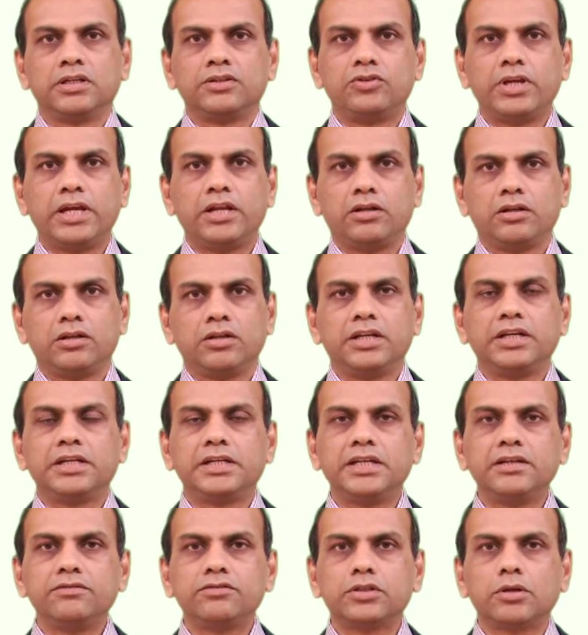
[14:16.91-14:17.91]
then it
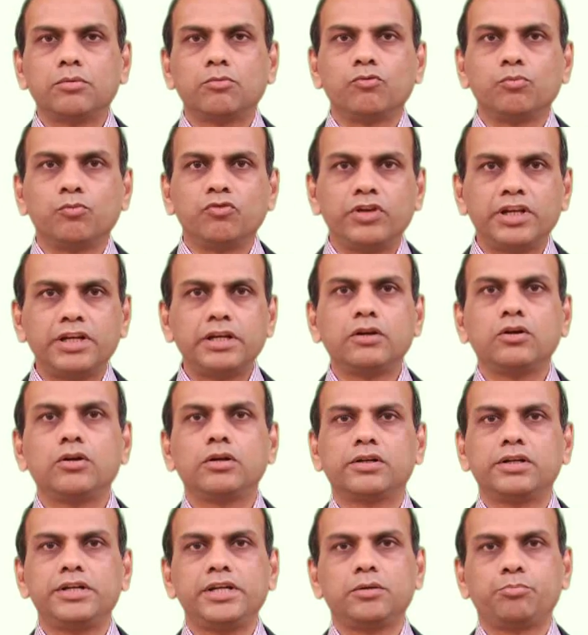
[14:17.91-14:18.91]
gives a very
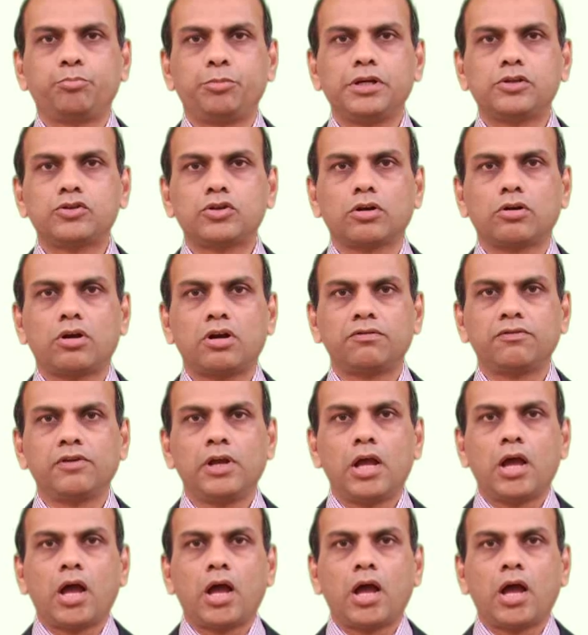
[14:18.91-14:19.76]
clear picture of